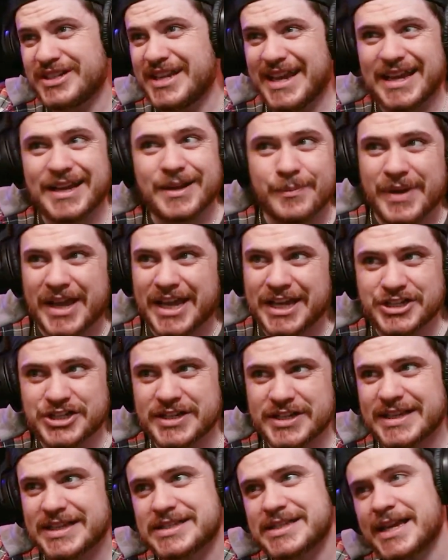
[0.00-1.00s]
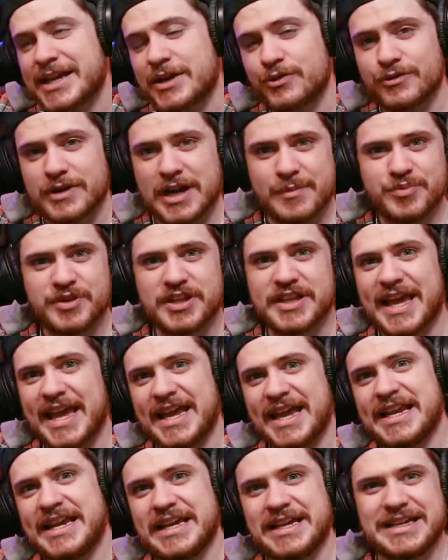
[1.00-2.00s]
animation that's like
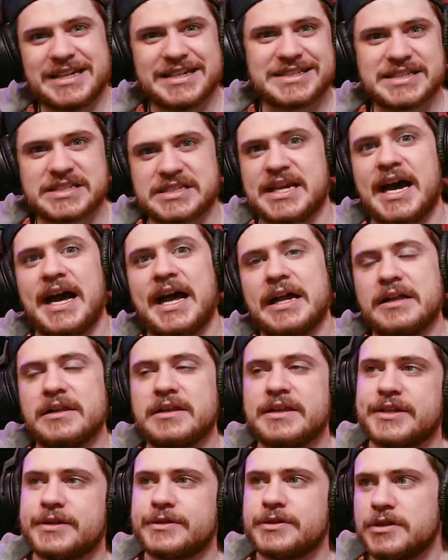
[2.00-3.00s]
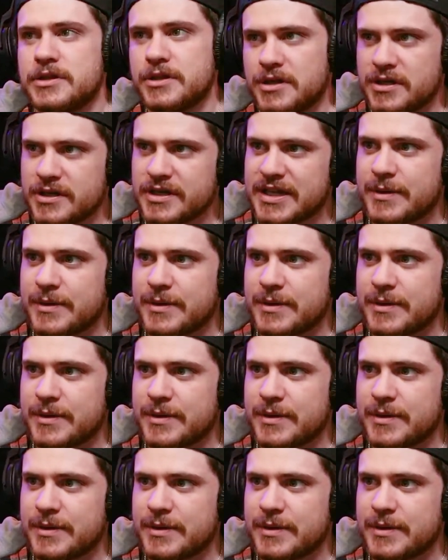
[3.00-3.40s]
replicating a style and a look,